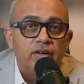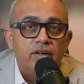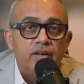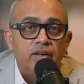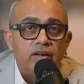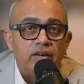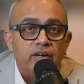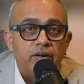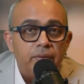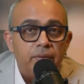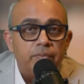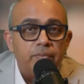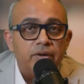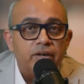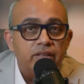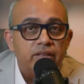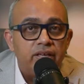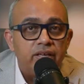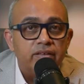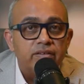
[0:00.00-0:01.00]
Remember,
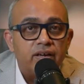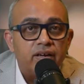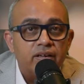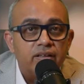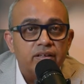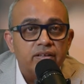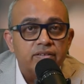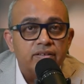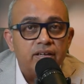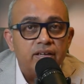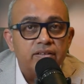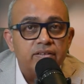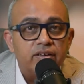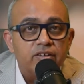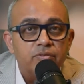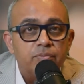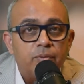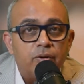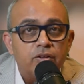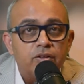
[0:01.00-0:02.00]
these are the cells
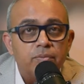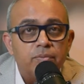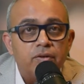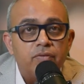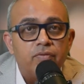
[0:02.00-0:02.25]
responsible for